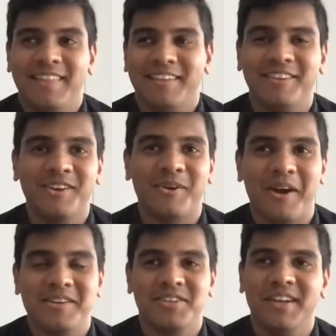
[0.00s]
that's a good
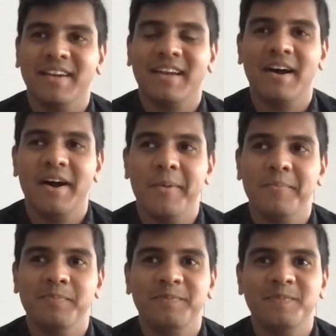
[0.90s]
question.
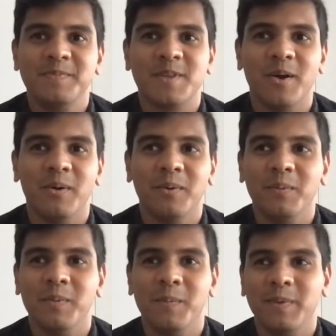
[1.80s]
So
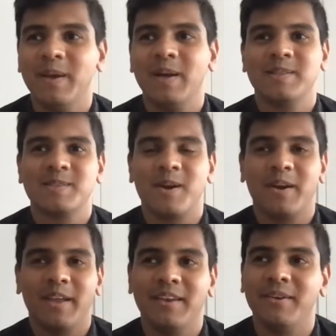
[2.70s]
when we got
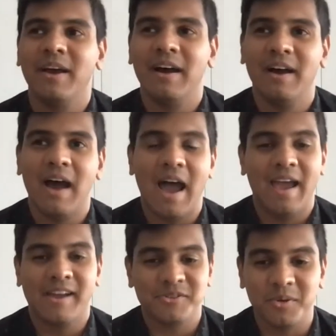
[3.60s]
started, I
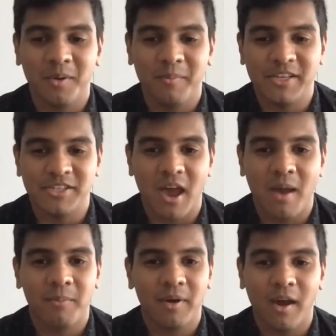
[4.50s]
actually quit my
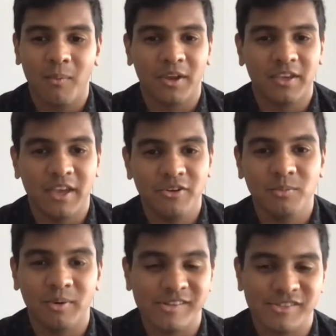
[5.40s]
job working at
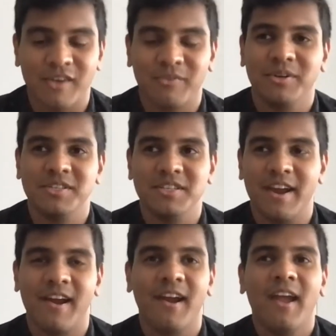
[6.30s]
Uber as a software
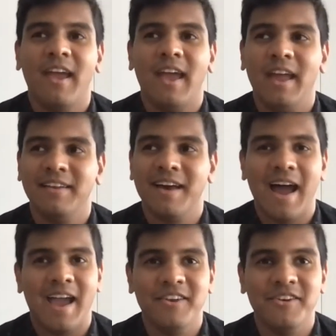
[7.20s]
engineer, and I
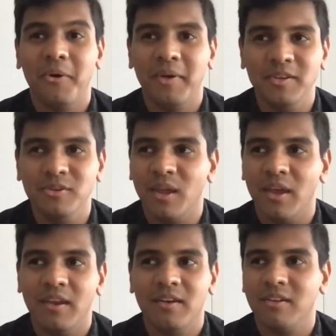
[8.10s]
had no
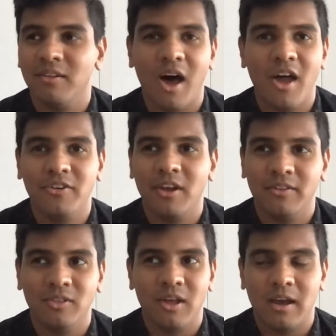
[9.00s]
in-unit
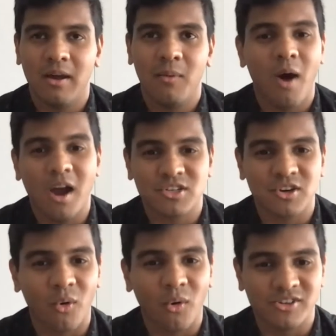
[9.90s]

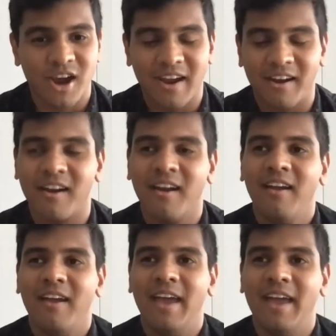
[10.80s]
washer or dryer.
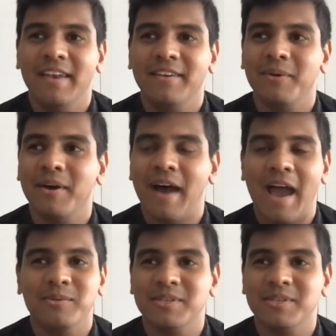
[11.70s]
And I